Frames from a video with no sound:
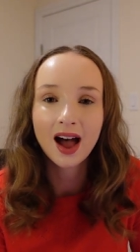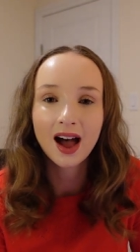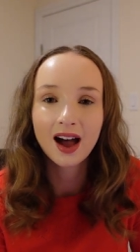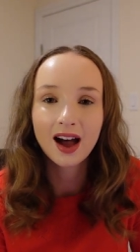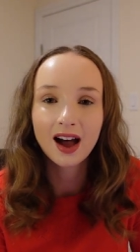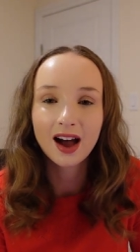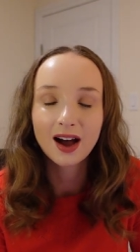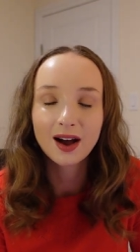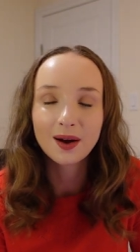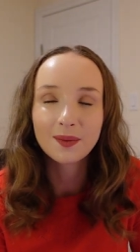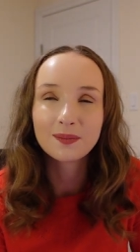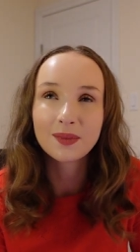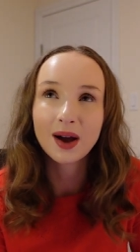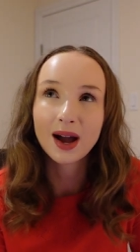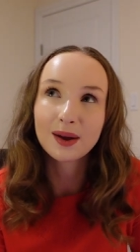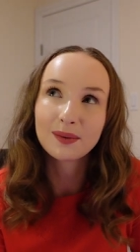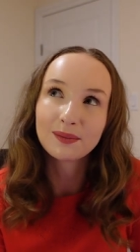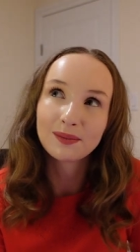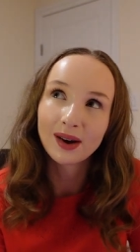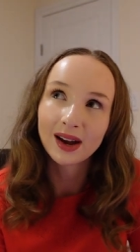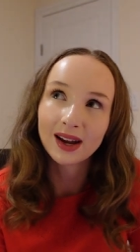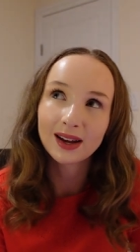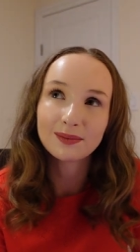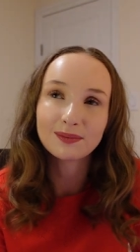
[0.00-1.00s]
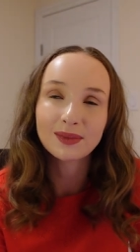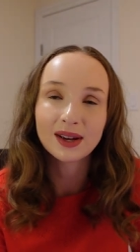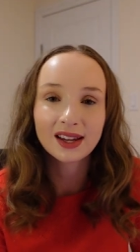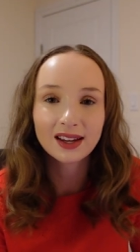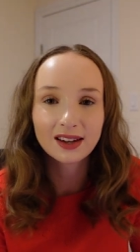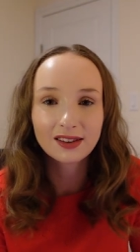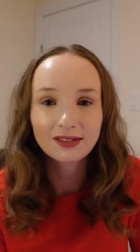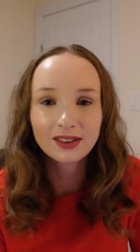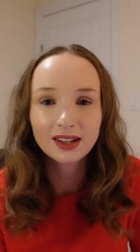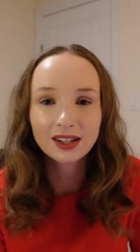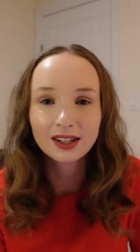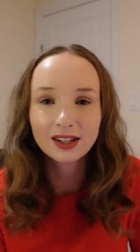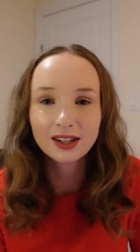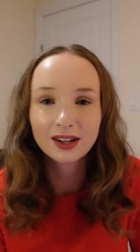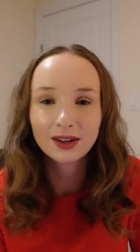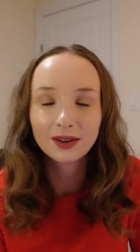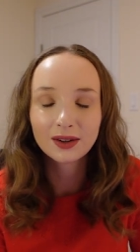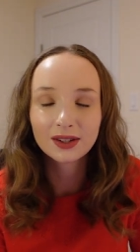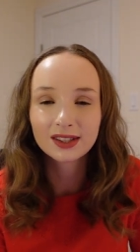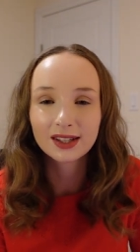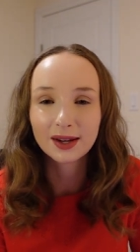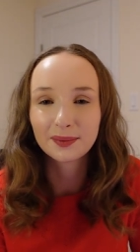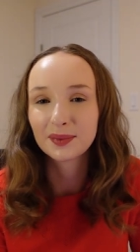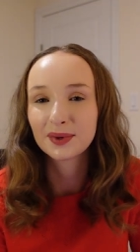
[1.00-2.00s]
Um, I might make a
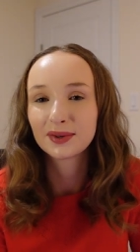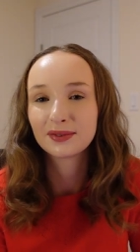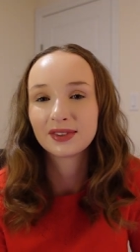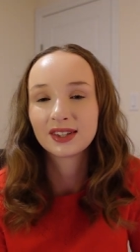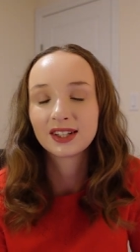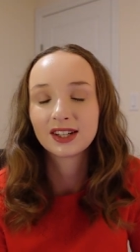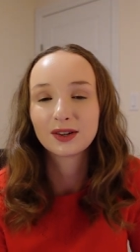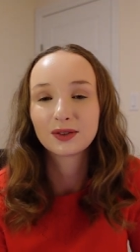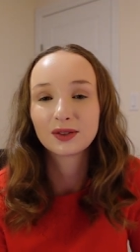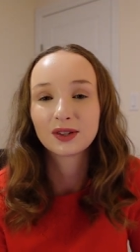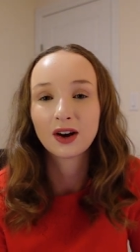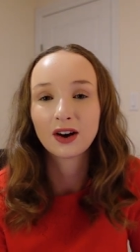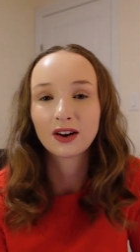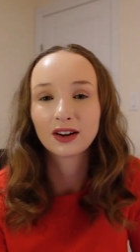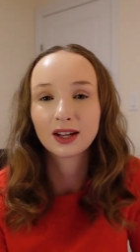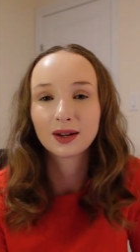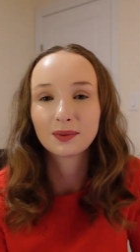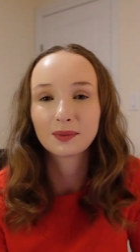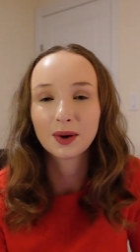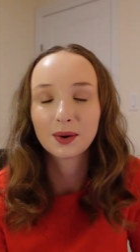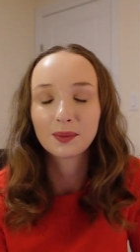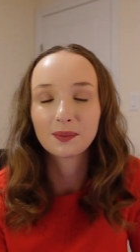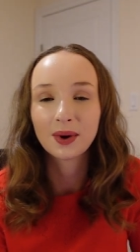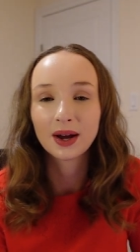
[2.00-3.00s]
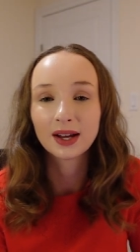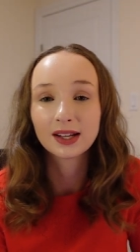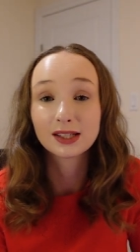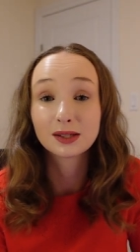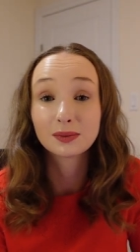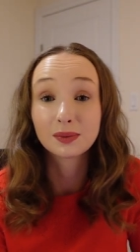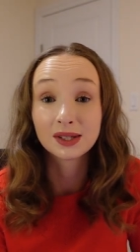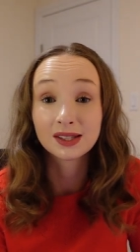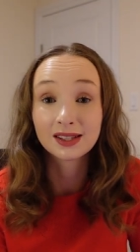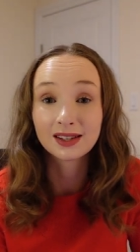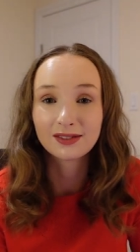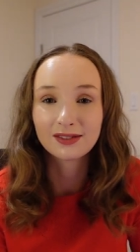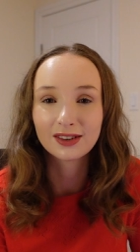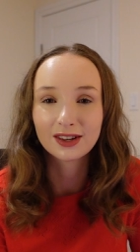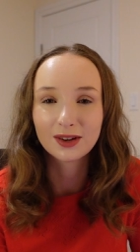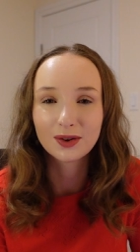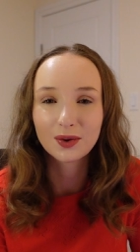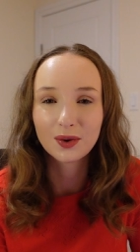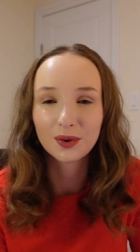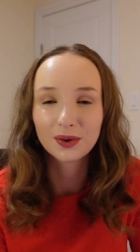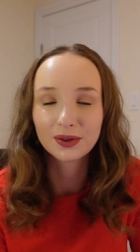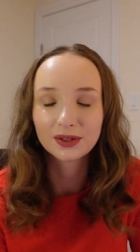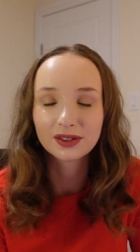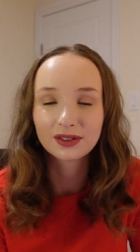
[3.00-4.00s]
video, a separate video talking about my specific
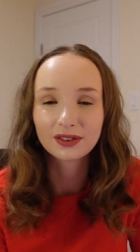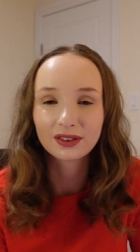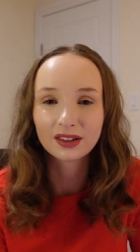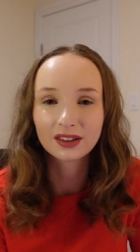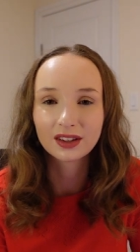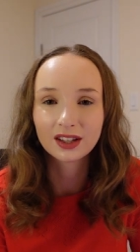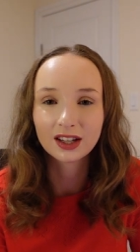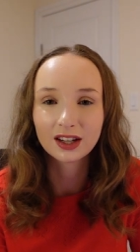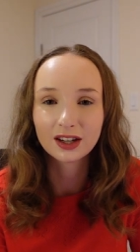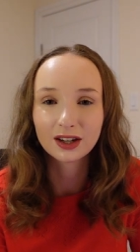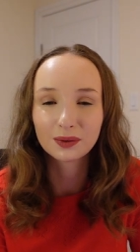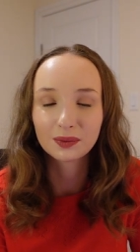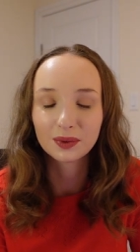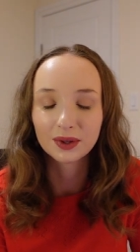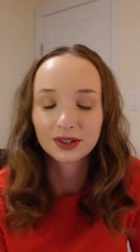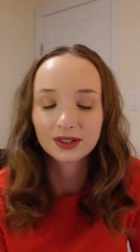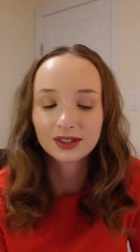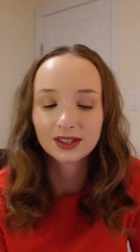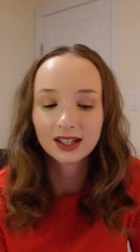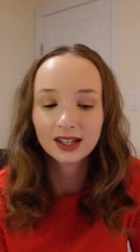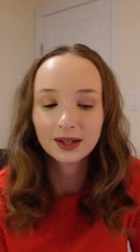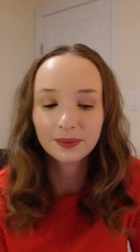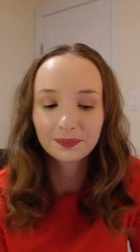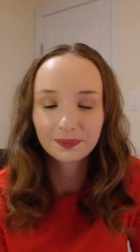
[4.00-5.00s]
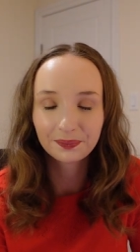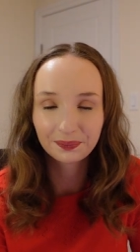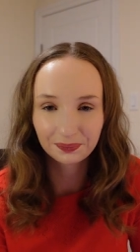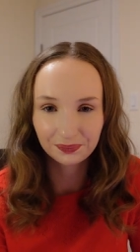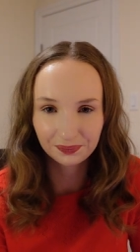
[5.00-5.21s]
goals for the year. We'll see.